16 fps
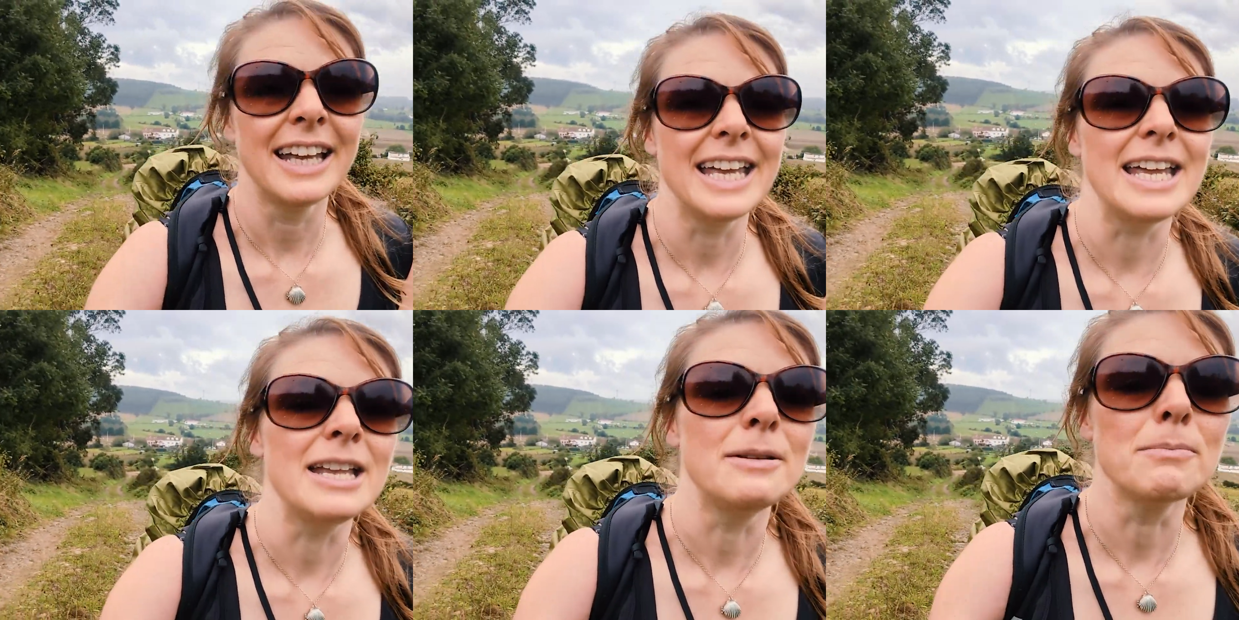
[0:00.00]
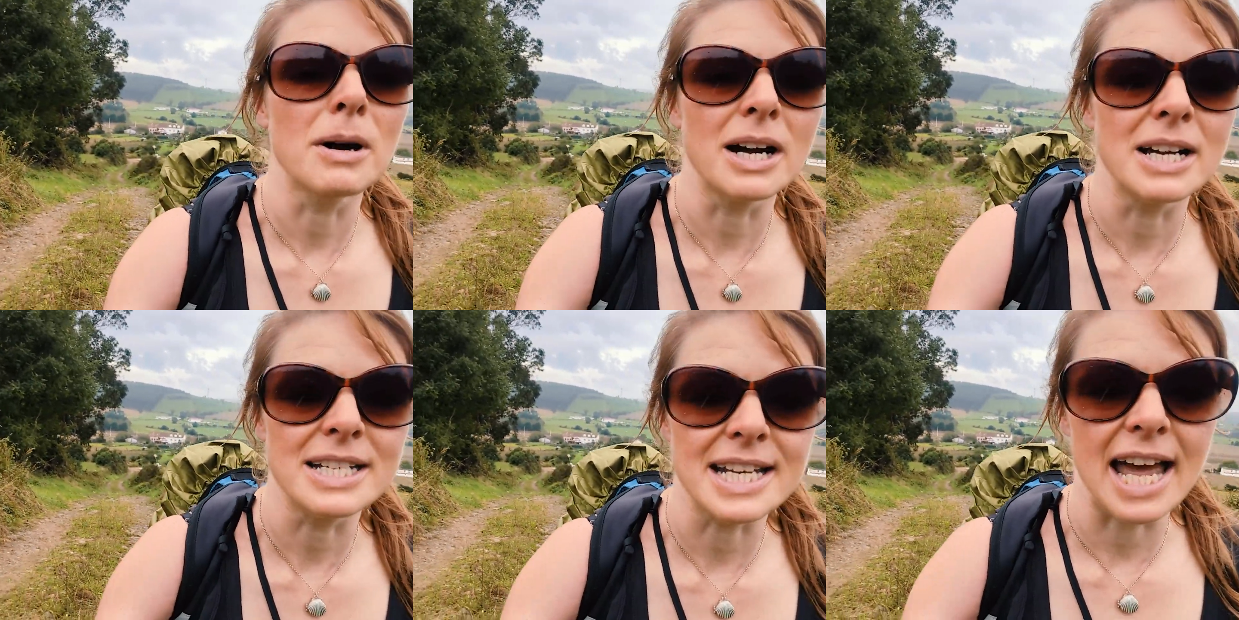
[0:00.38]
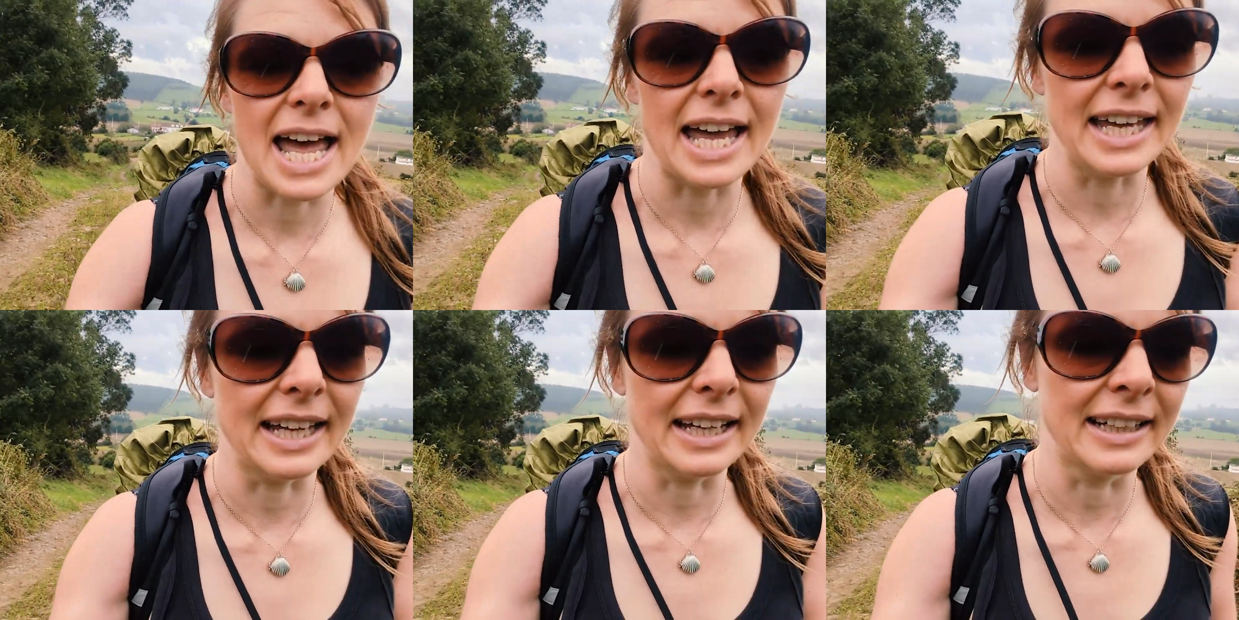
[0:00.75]
in my
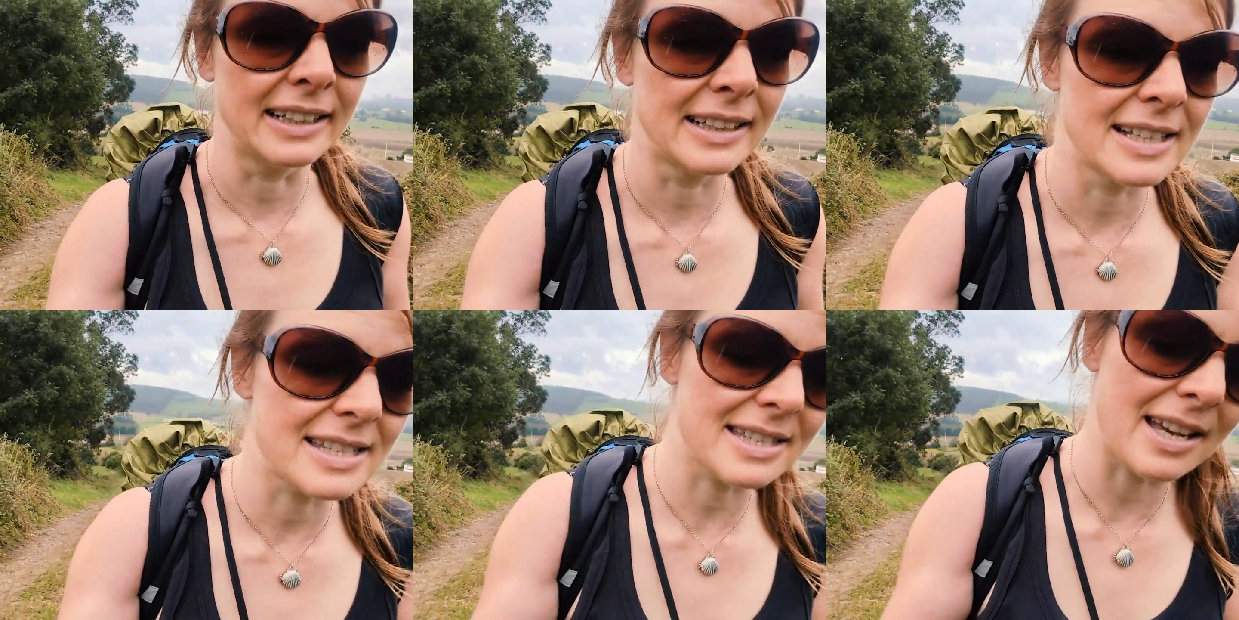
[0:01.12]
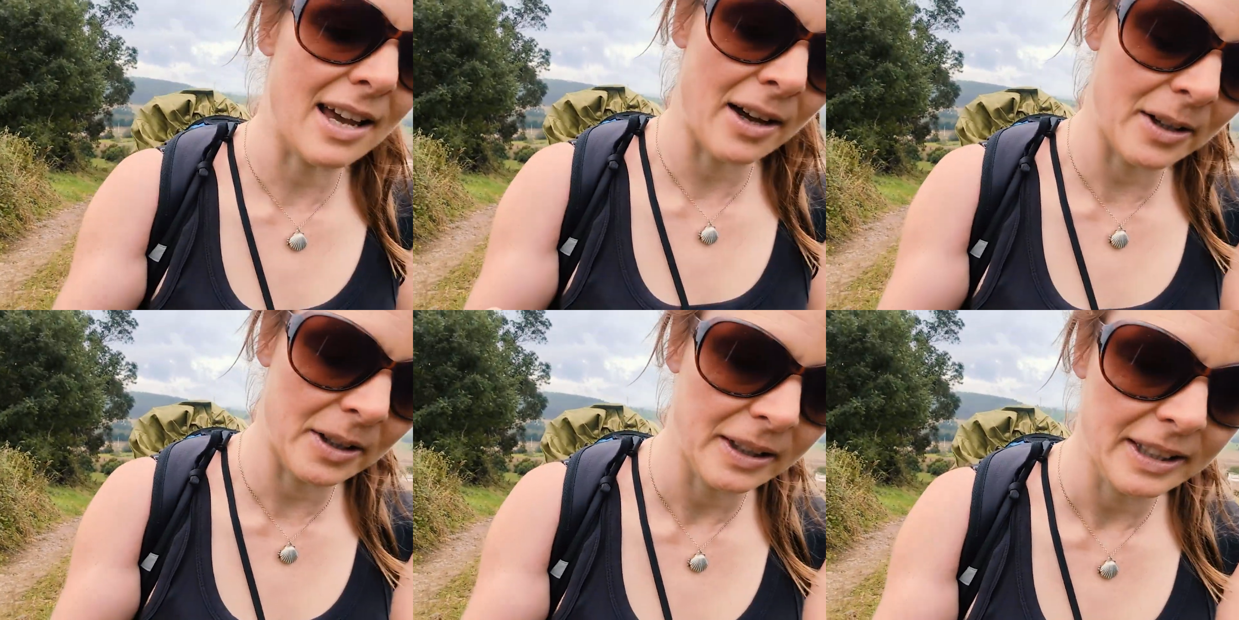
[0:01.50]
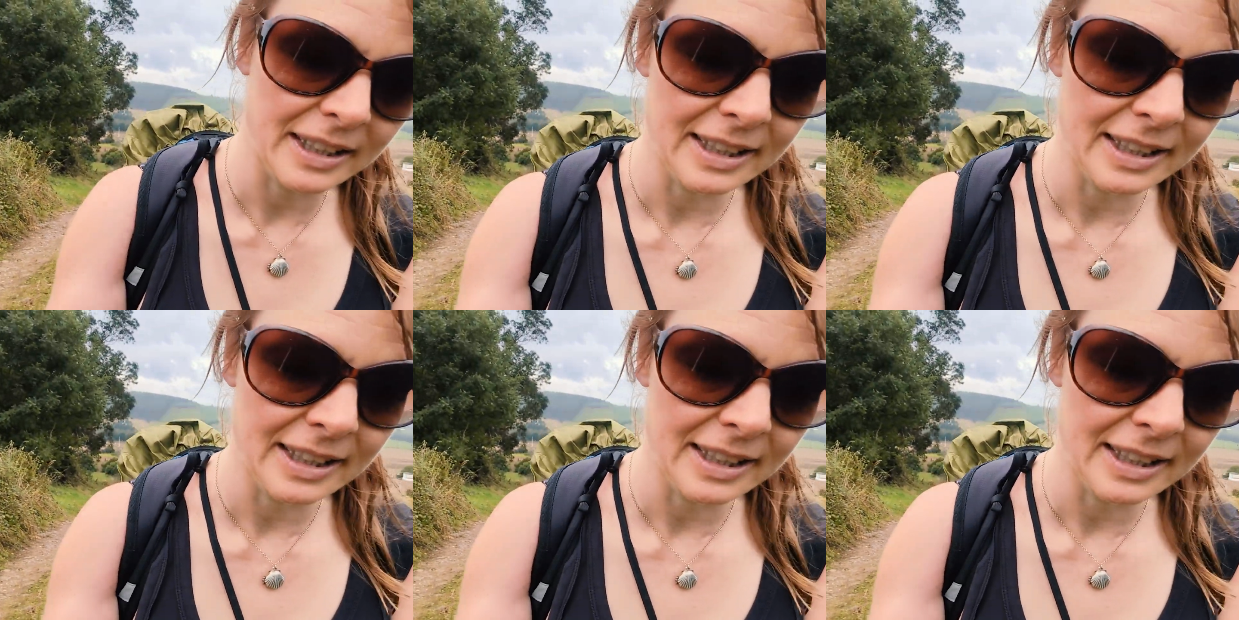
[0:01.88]
day. So